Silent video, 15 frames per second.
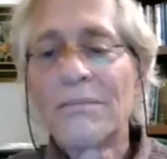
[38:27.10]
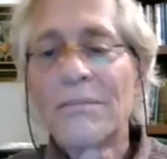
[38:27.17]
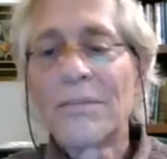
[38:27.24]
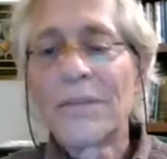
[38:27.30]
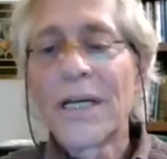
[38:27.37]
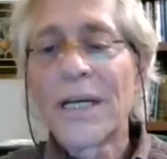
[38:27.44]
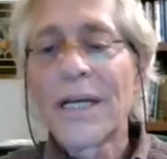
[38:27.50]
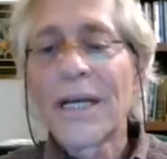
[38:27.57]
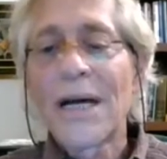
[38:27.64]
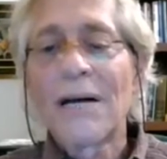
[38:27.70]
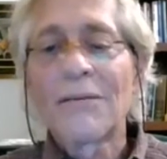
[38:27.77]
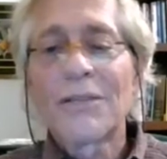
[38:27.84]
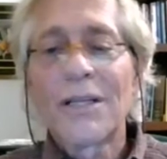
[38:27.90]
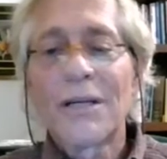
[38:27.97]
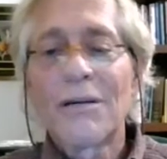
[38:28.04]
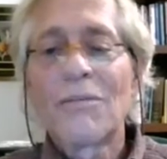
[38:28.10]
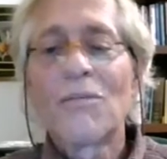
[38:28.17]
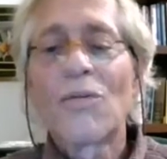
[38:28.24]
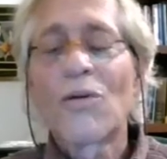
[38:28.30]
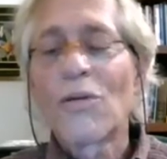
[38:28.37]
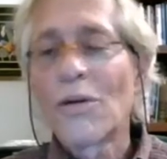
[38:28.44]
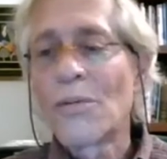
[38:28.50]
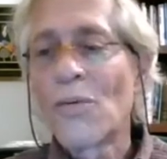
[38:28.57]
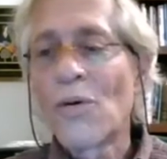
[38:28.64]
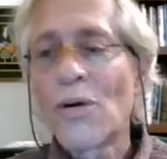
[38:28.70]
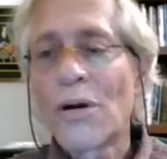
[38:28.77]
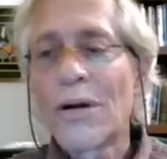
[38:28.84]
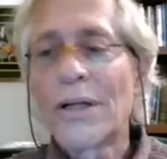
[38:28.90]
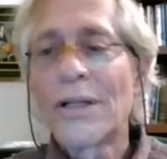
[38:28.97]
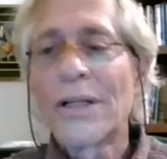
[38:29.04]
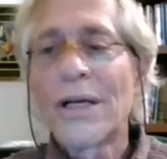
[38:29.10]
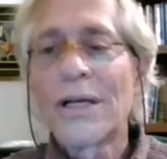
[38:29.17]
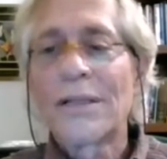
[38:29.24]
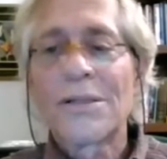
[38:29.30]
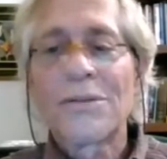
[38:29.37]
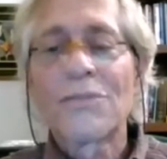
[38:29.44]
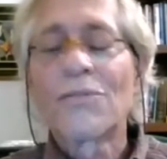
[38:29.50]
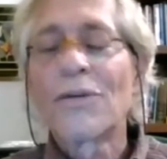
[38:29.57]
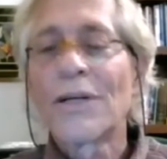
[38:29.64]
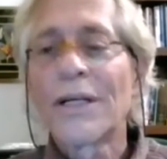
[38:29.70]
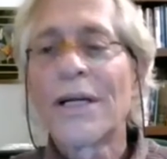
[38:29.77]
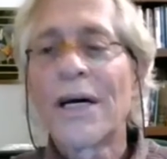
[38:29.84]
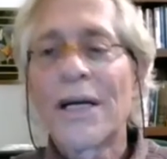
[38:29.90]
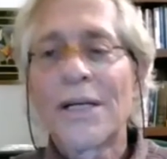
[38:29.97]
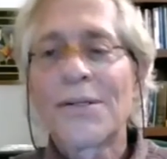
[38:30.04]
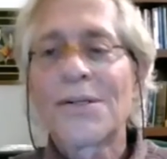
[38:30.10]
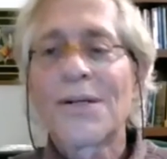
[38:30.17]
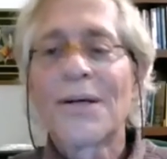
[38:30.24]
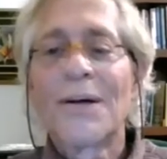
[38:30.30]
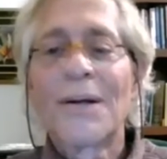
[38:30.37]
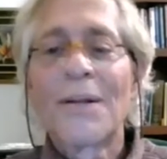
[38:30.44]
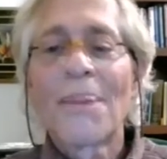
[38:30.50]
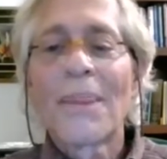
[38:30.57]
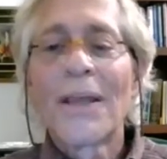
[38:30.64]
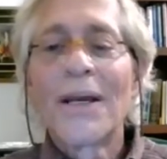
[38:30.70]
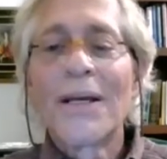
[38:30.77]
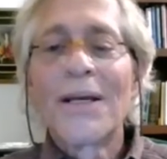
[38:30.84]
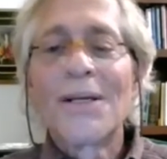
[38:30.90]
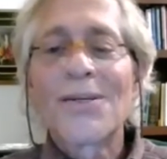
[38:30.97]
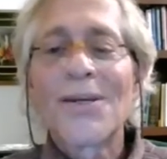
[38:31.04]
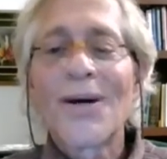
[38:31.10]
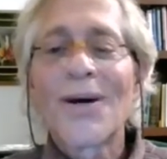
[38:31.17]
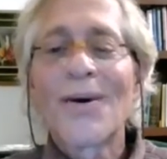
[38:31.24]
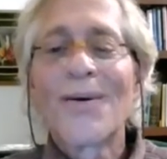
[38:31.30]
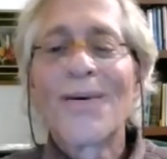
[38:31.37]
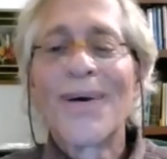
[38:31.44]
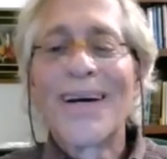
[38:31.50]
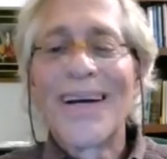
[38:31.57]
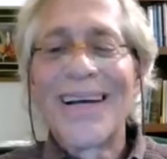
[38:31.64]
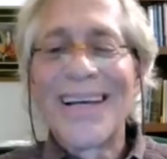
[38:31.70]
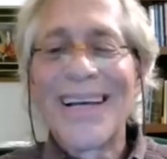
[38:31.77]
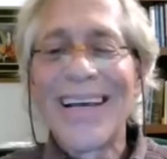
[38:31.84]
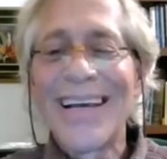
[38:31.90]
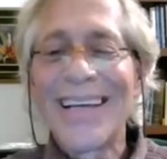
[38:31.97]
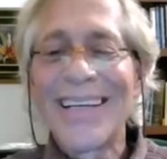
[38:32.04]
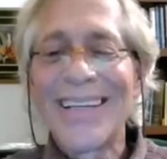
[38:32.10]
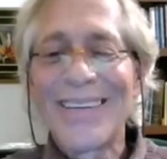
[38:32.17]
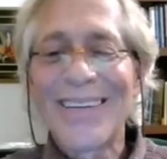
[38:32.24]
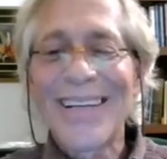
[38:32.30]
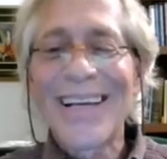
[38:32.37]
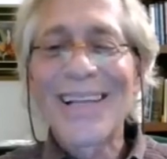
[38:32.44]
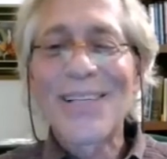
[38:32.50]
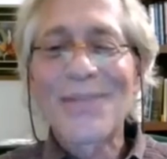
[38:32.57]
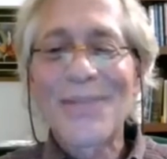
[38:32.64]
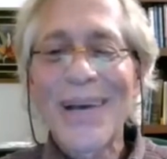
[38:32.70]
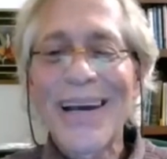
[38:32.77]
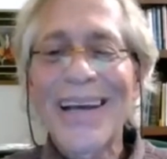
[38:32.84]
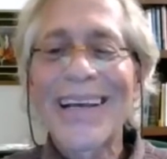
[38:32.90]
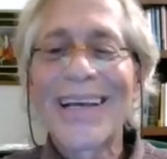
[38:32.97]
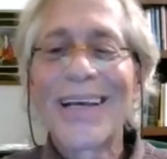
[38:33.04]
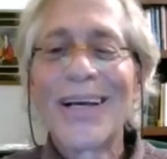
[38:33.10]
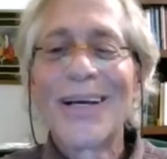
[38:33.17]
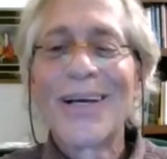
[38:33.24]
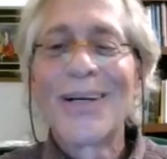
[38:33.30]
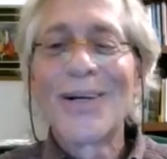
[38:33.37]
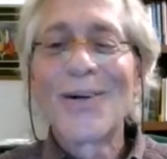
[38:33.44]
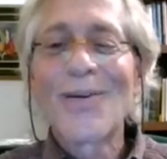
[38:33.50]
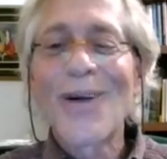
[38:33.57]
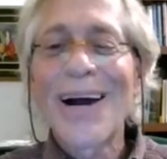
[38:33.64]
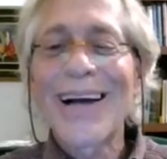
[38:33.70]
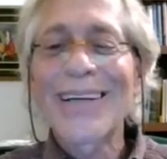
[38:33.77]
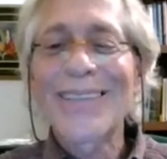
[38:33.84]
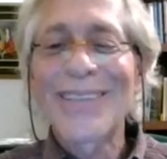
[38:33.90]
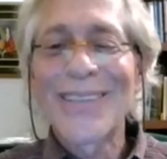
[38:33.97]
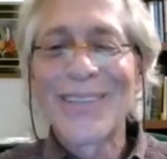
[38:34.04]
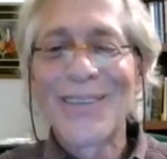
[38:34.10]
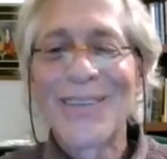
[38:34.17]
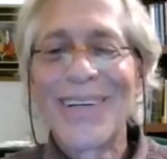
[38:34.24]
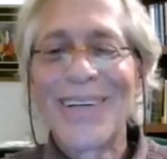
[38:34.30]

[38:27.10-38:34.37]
Getting out there more and more, and that's really nice. So, hey, thanks, Patty. You rock too.